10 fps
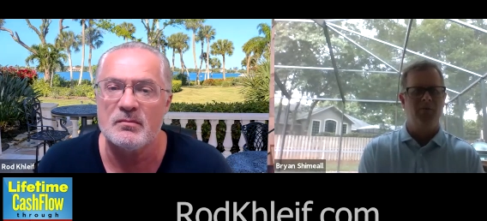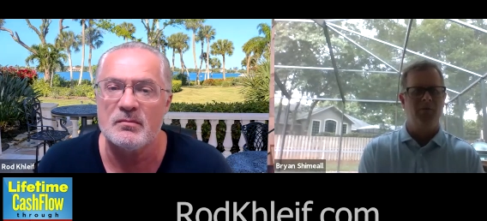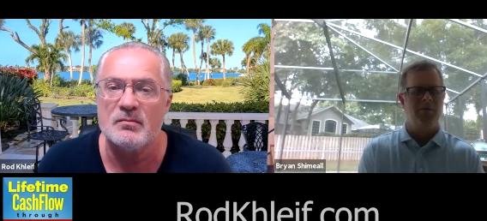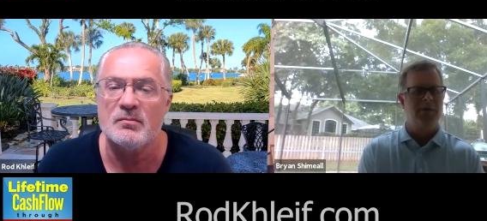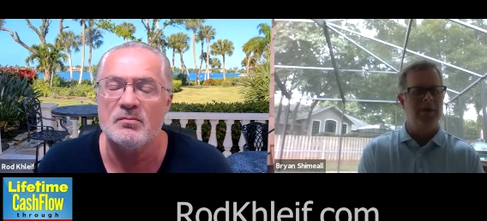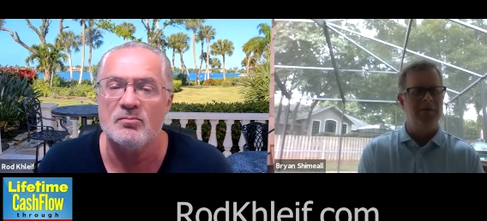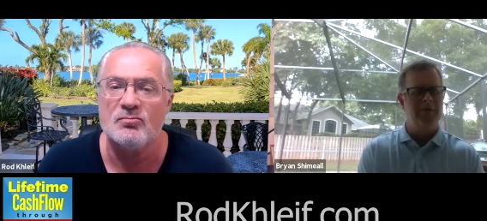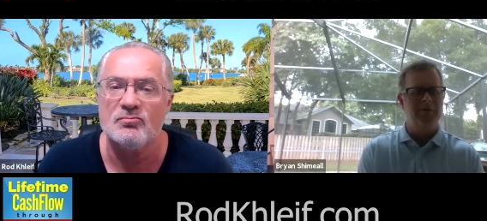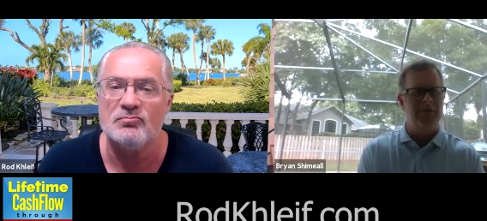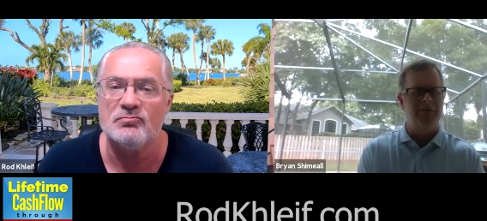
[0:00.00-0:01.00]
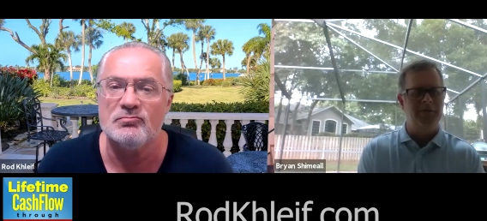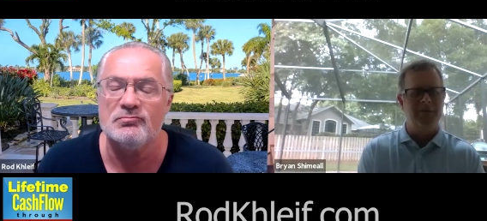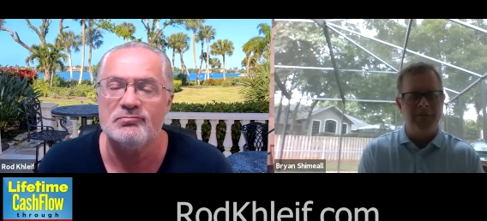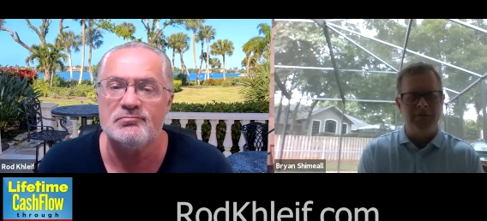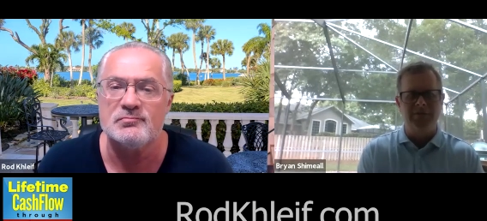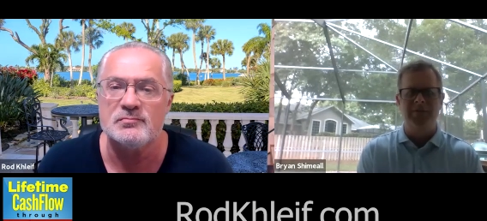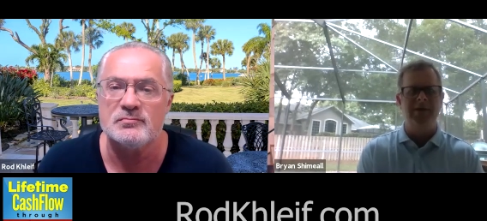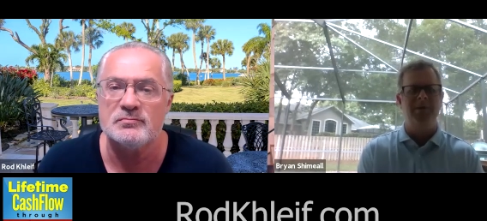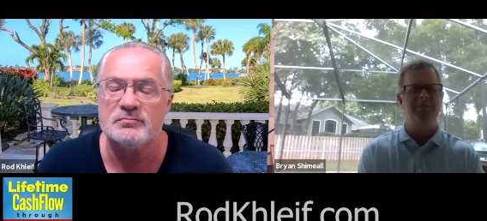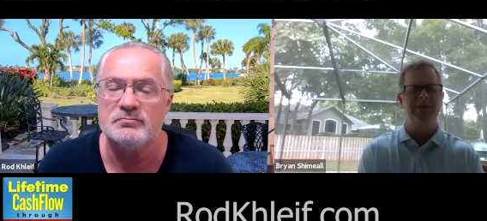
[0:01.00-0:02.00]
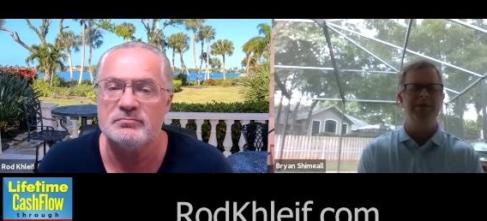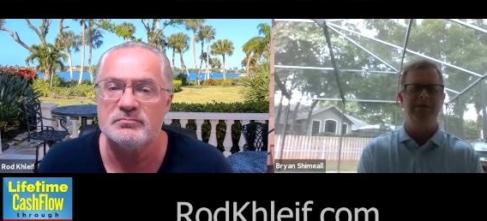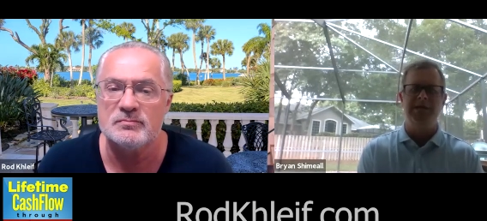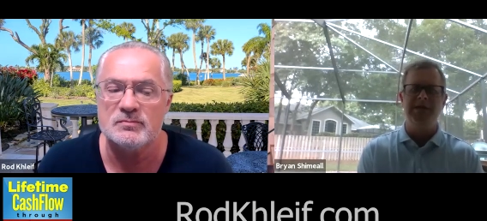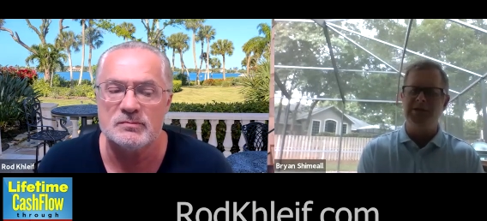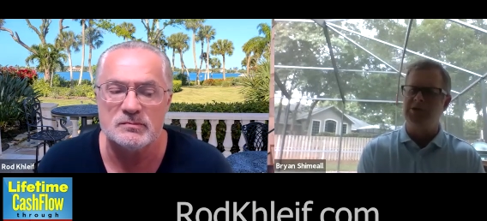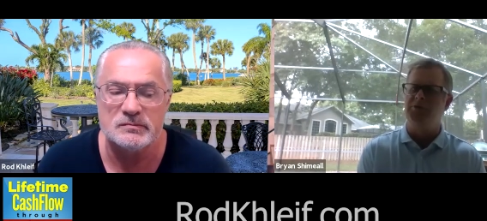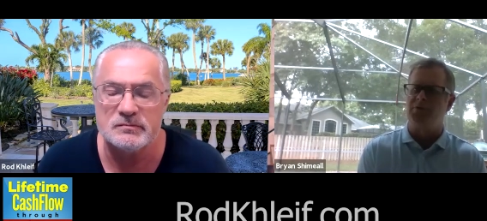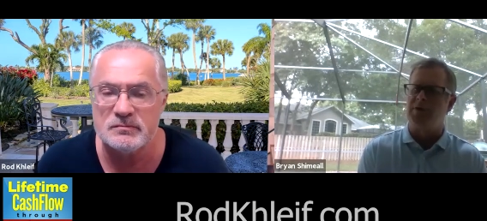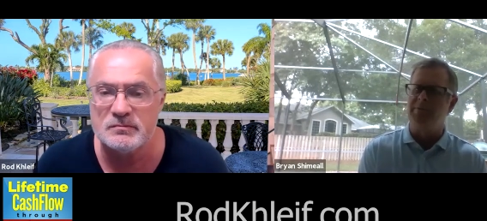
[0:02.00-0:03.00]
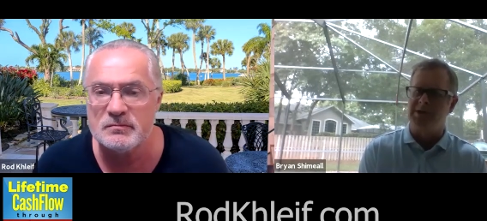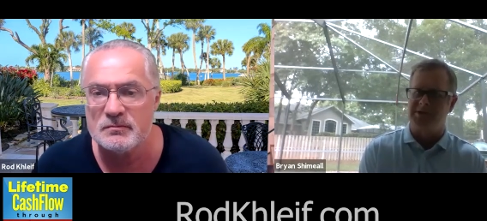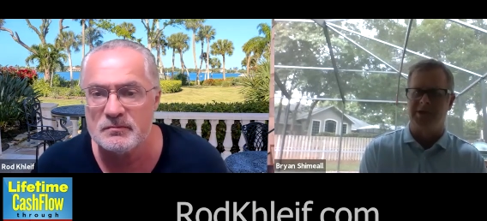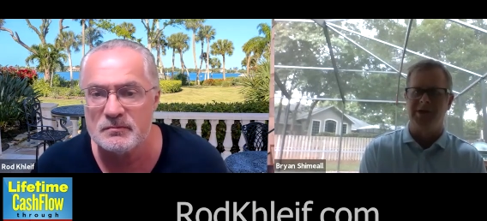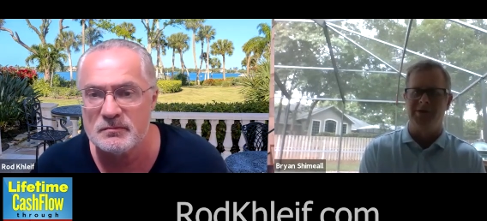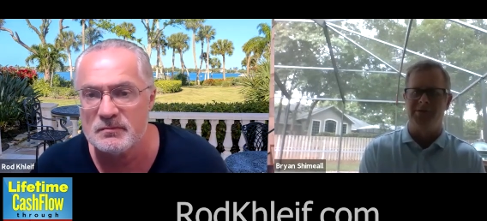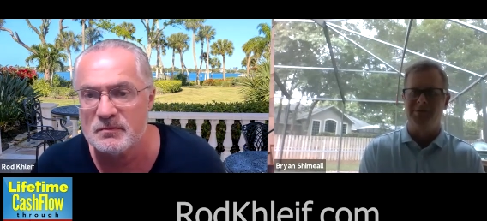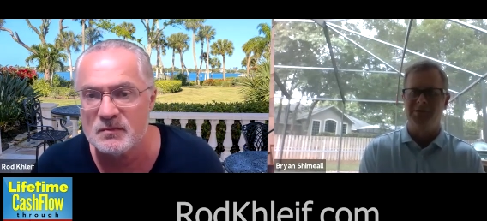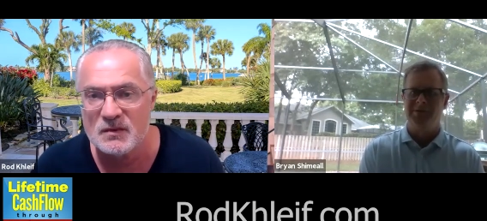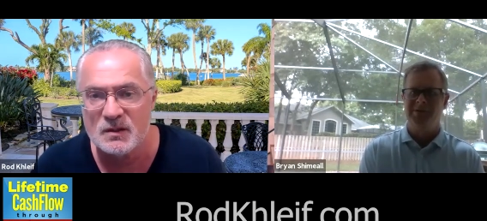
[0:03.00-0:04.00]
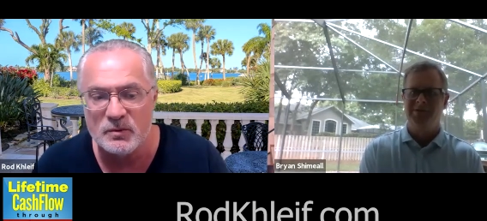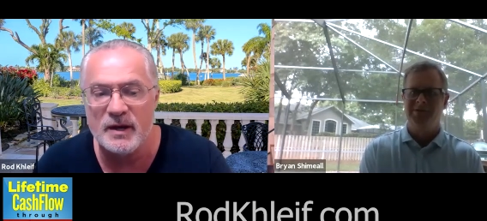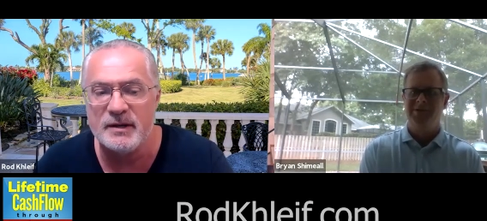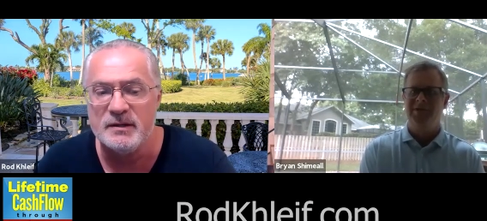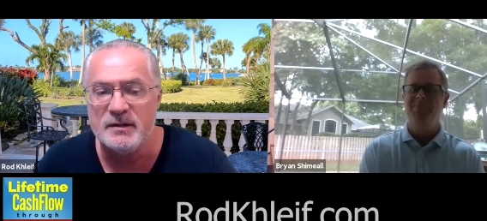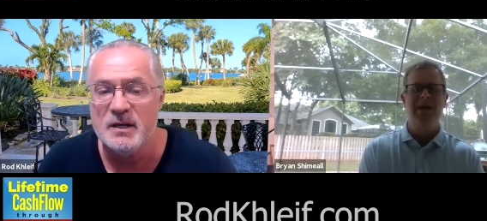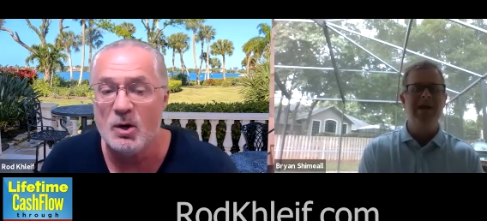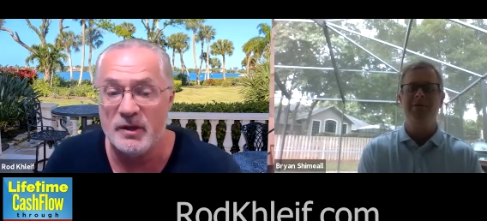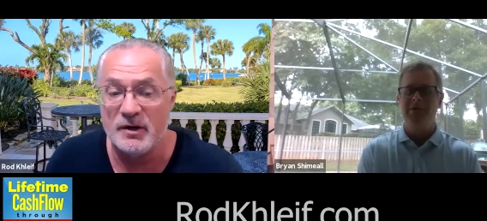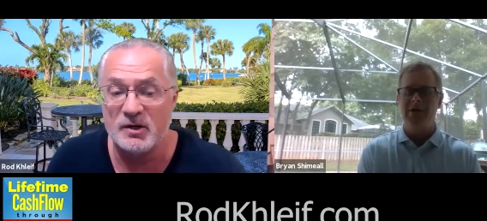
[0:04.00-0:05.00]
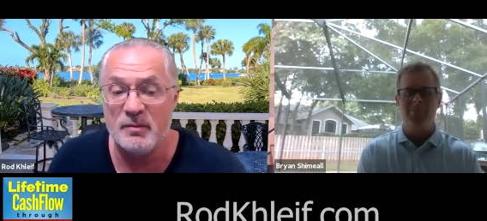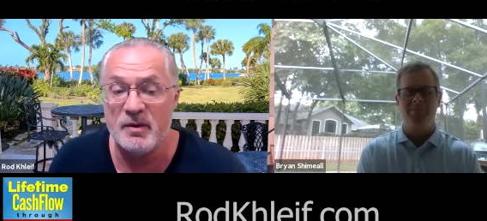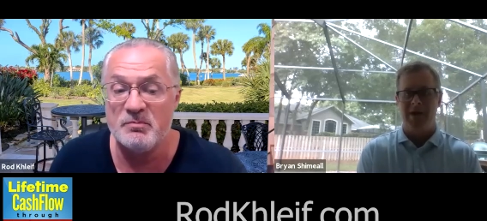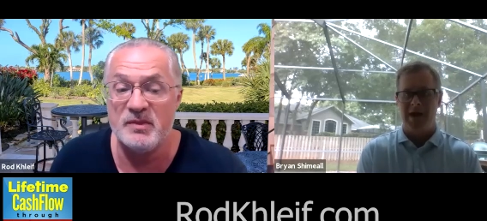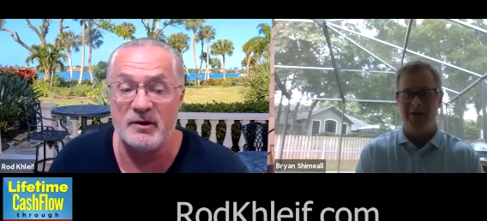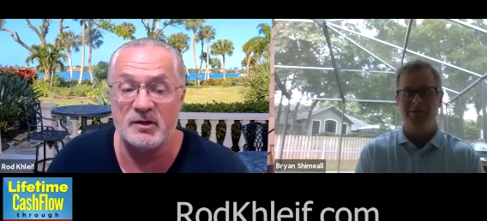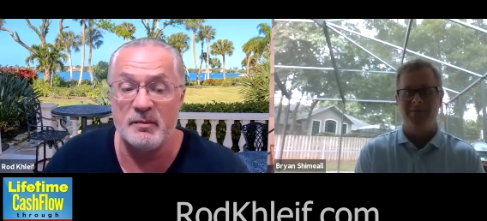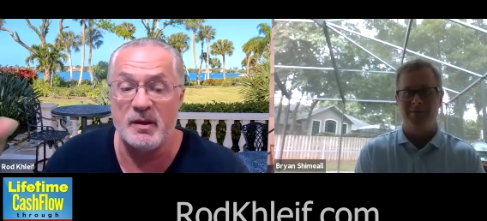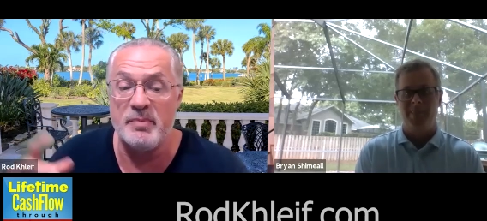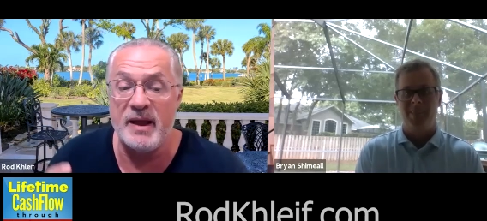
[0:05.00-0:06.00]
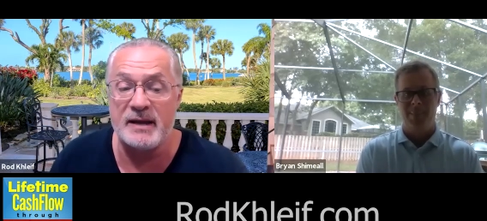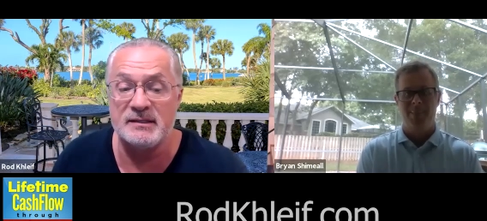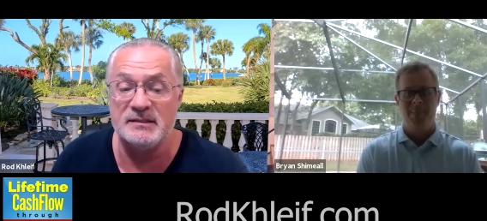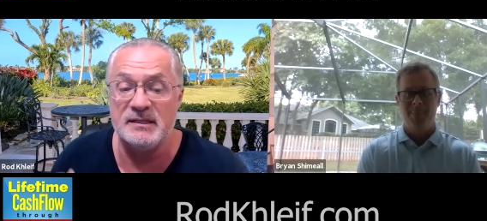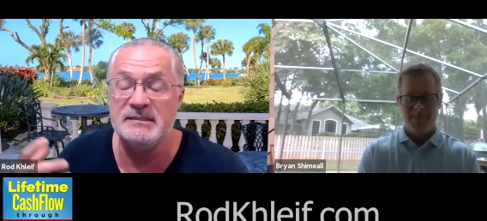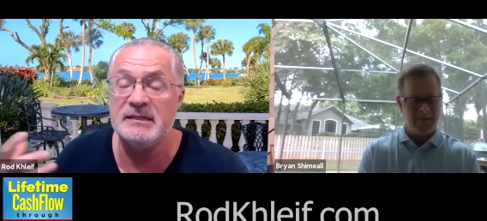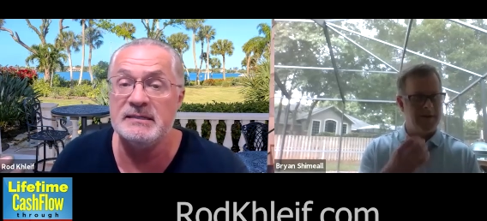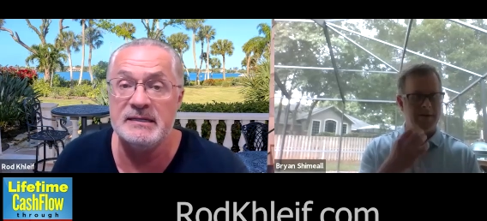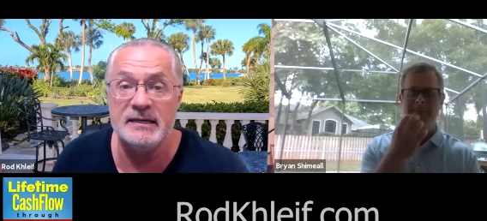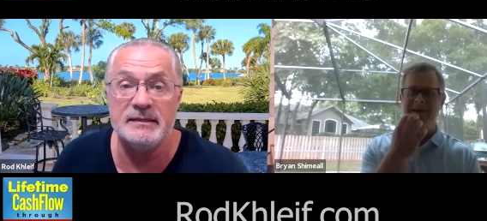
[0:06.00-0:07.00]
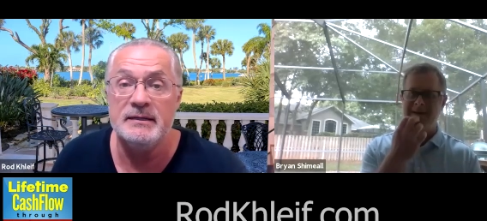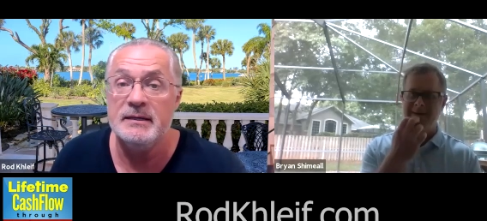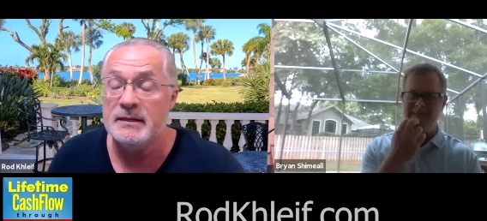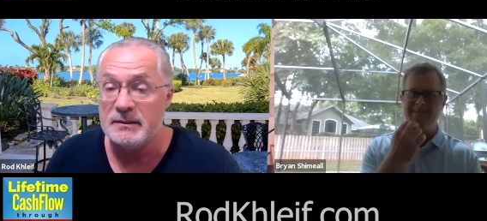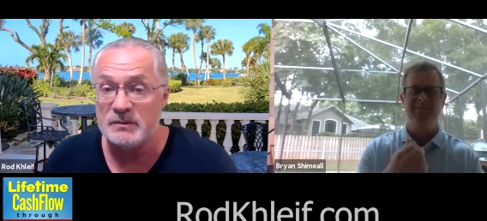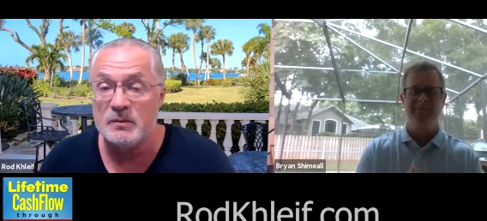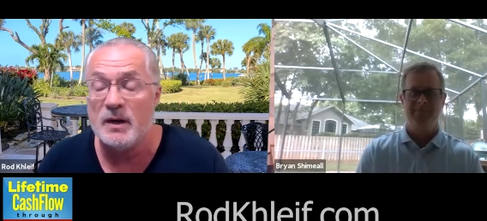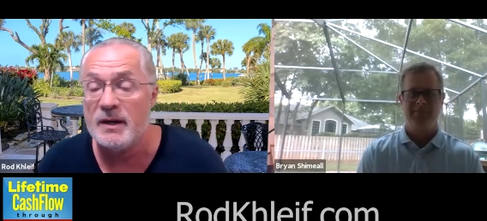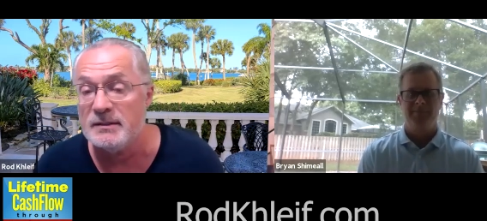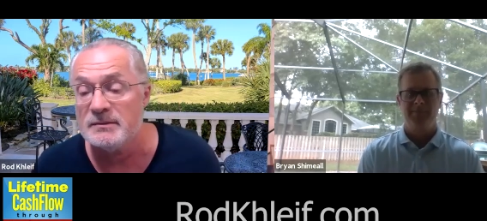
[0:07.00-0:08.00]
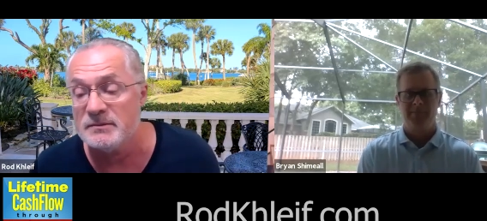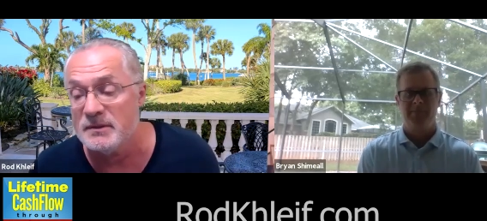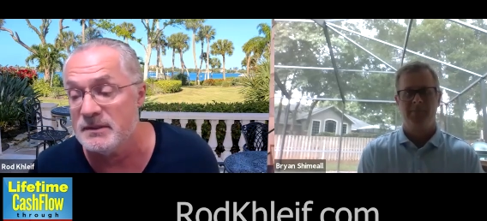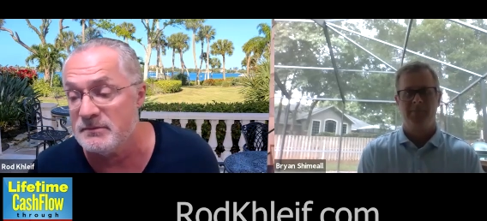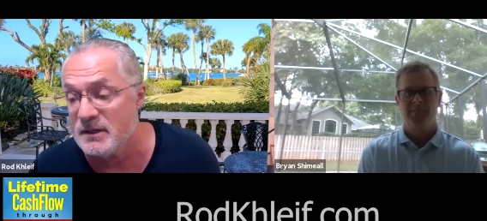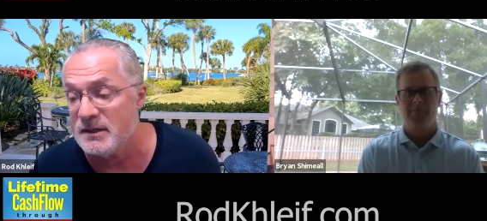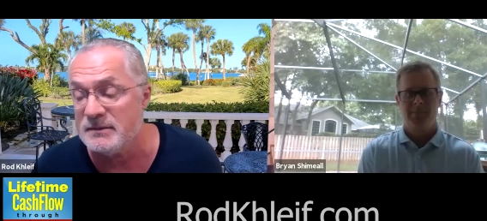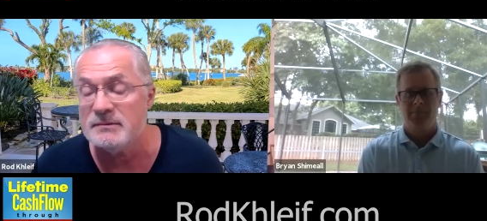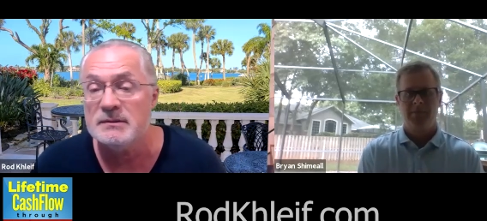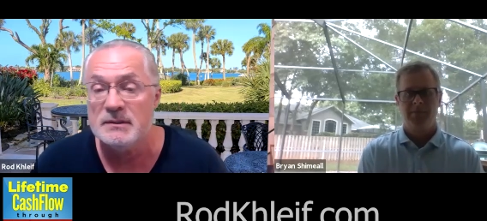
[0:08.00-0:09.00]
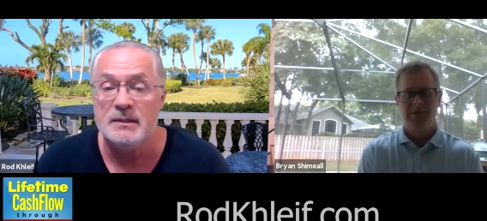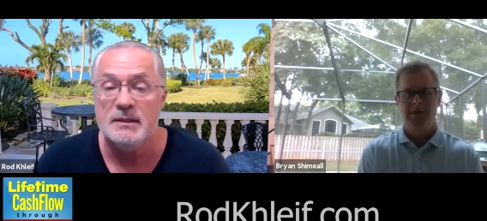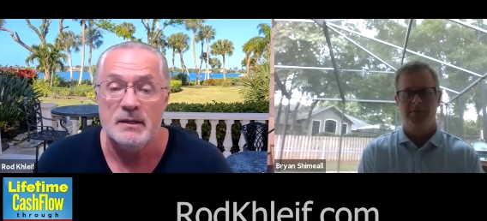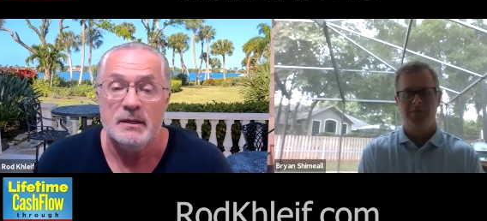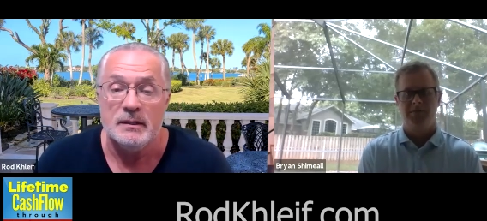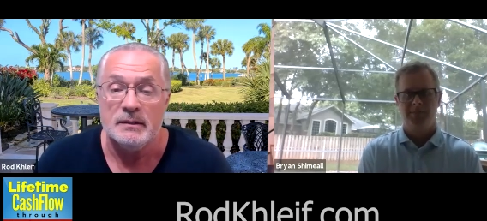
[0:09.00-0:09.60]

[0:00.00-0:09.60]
Speaker 1: were that they maybe didn't get two, three months ago. Right.
Speaker 2: Maybe or that are coming that are coming back that they didn't get. Back. Right, right, right. Yeah.